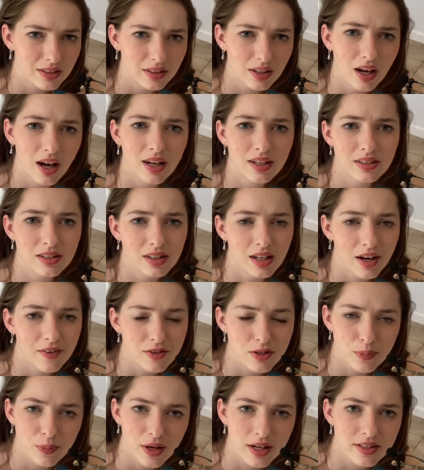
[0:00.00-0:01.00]
I did have
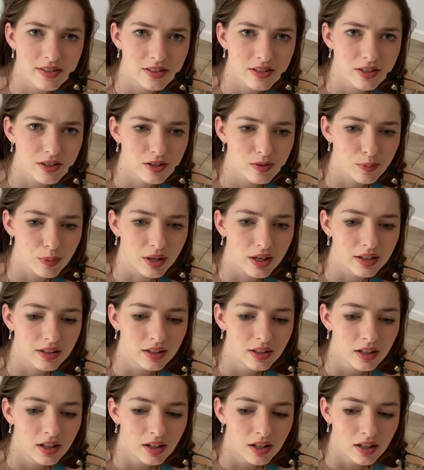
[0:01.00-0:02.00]
spices, but
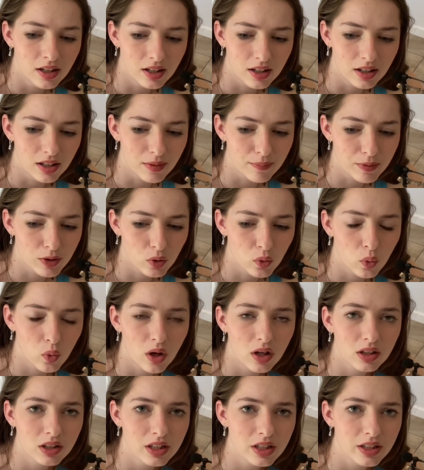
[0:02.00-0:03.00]
the
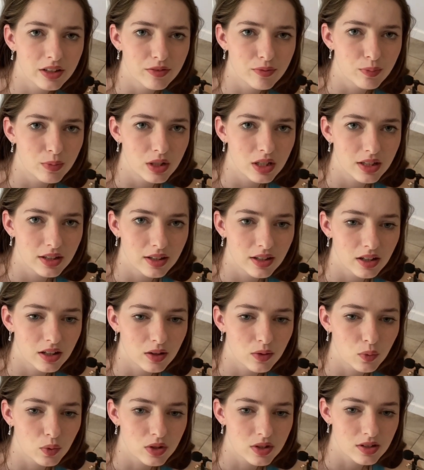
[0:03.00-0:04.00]
quality of meat there
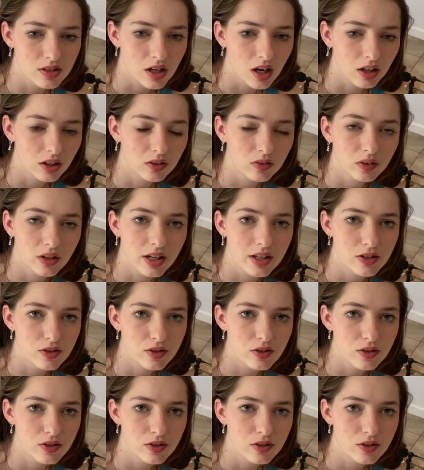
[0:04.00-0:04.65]
was not great,